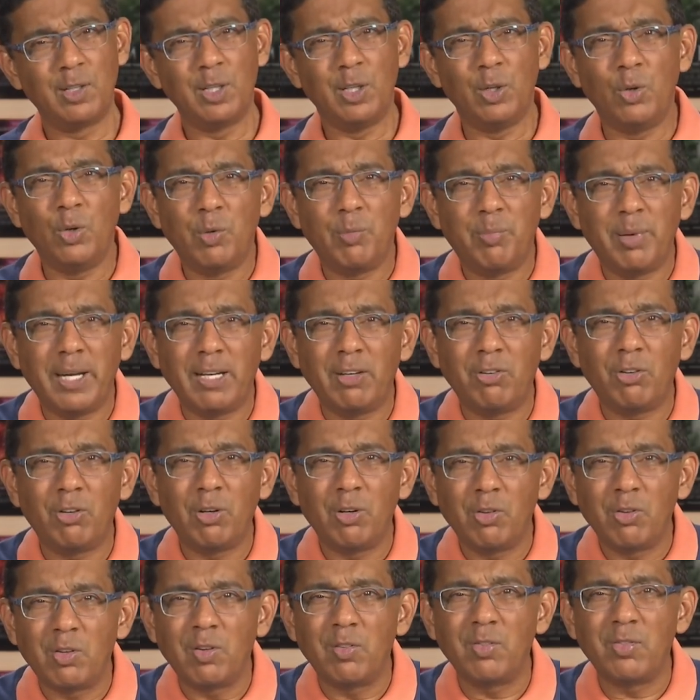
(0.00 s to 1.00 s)
nude
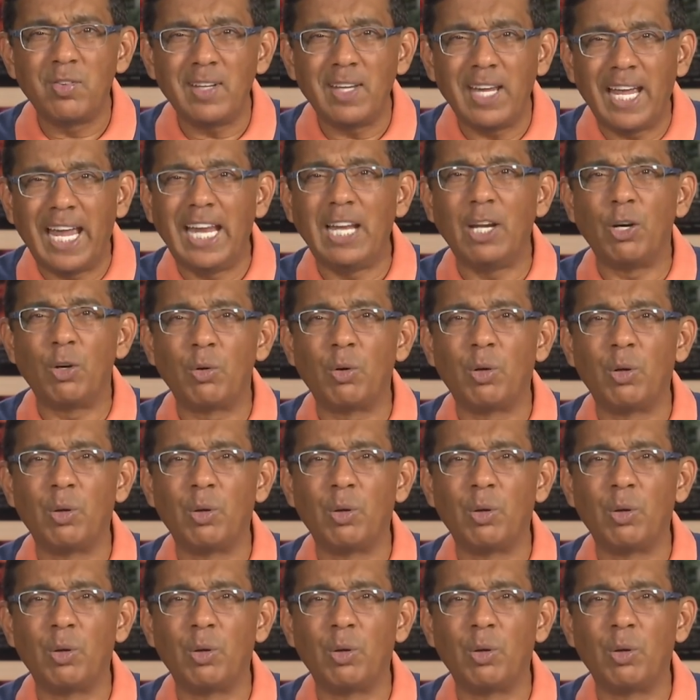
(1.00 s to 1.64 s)
pictures of eight year